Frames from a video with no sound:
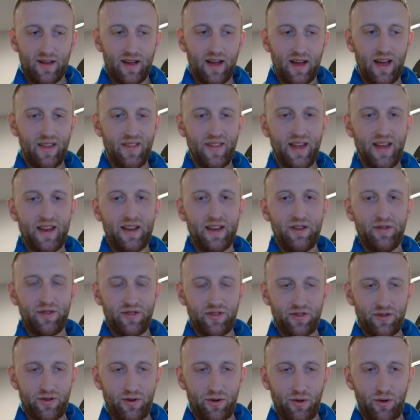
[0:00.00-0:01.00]
And then you
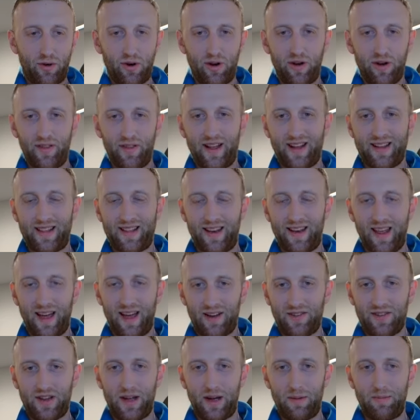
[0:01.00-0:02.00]
store like the
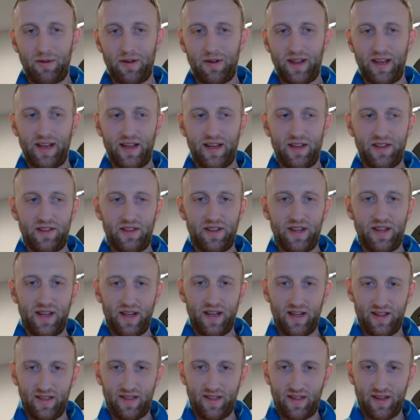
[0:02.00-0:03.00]
next couple days
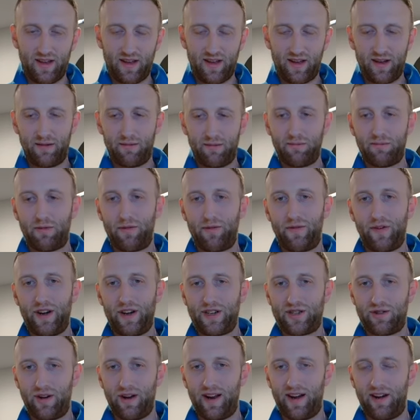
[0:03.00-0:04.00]
in the
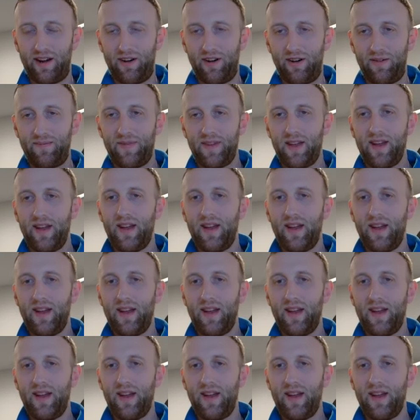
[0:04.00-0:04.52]
refrigerator,